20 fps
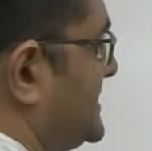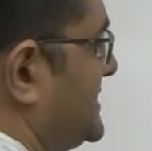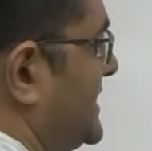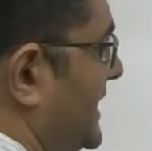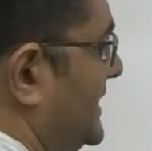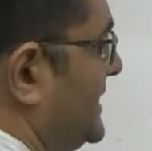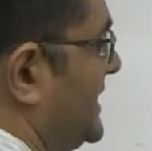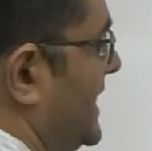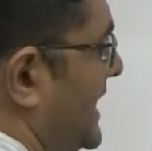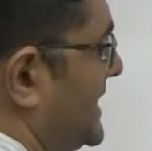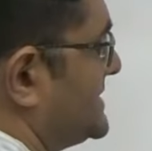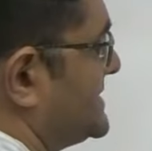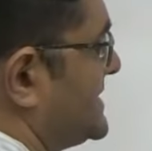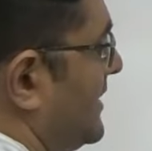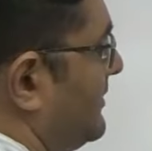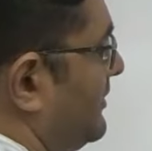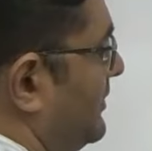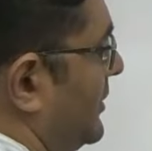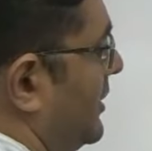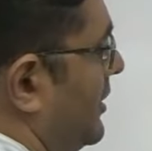take the
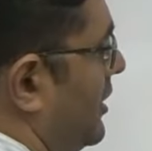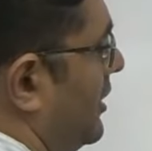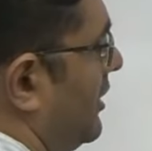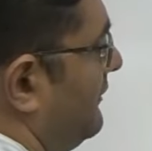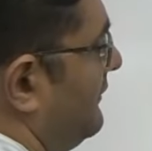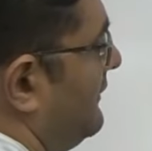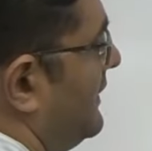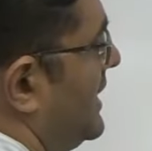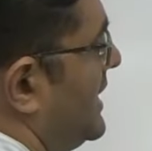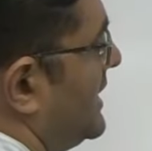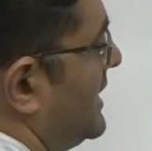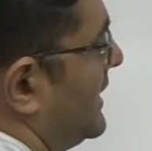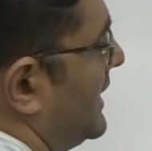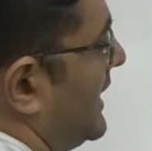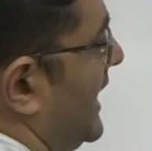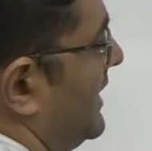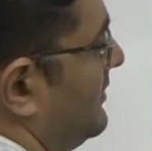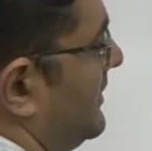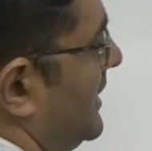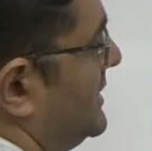example of
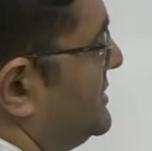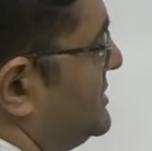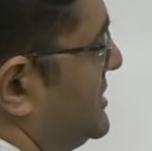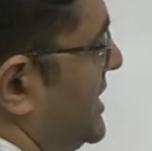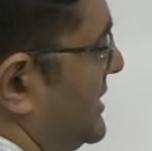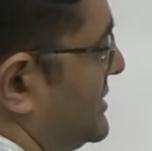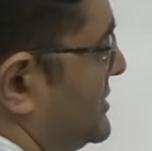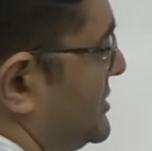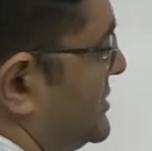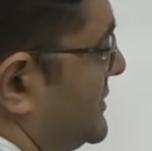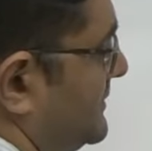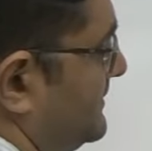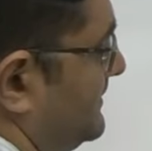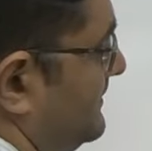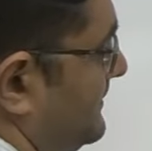climate change.